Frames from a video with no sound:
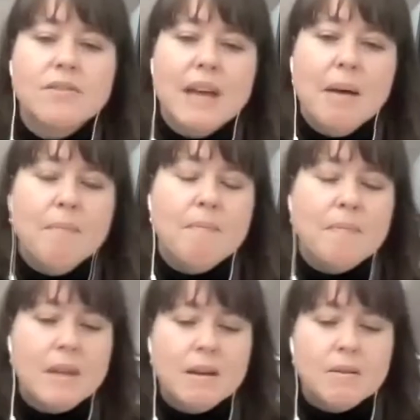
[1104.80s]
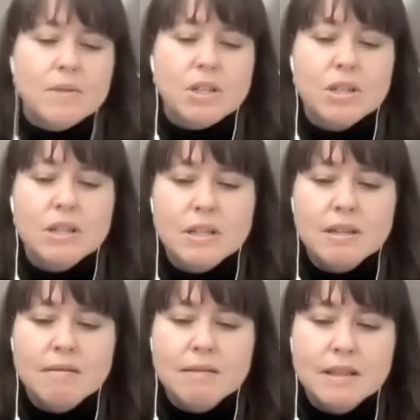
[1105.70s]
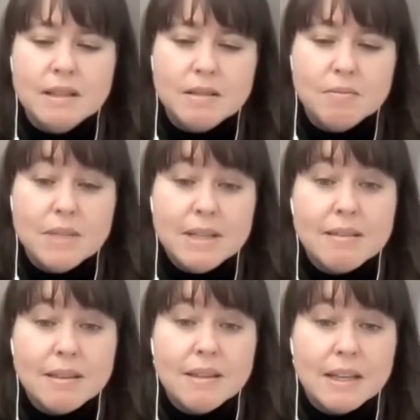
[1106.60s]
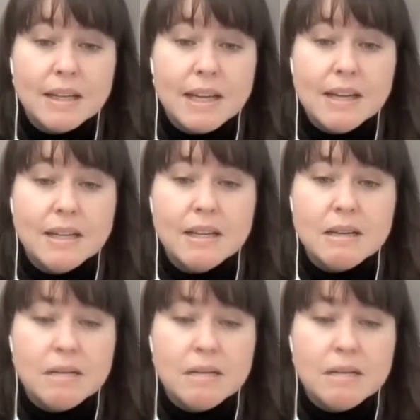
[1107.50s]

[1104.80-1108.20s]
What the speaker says: them, which is this myth that, again,